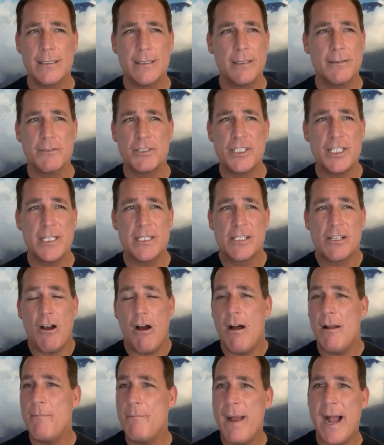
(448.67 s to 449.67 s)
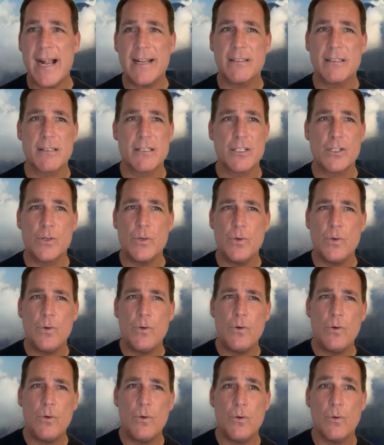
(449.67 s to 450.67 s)
she's gone back to
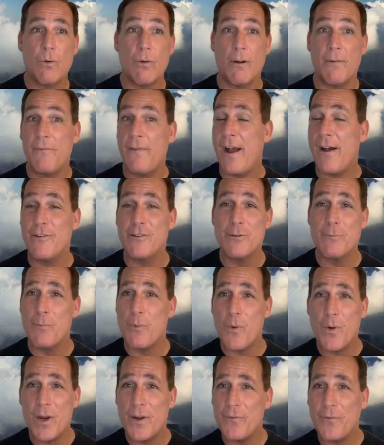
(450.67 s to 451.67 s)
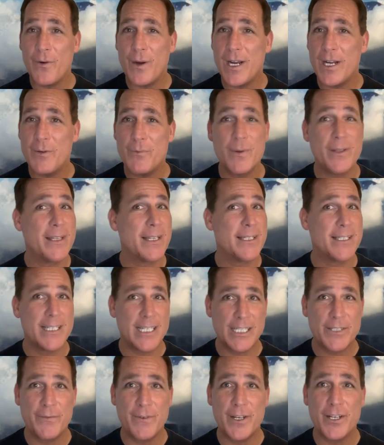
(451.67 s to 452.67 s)
school, or found a boyfriend with a
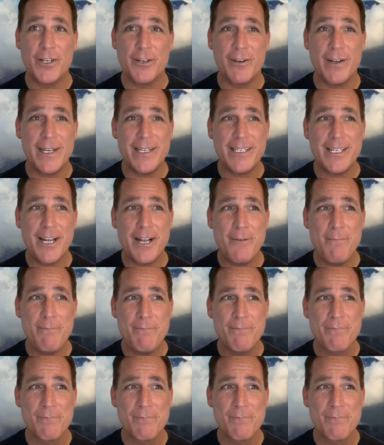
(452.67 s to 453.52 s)
six-figure income.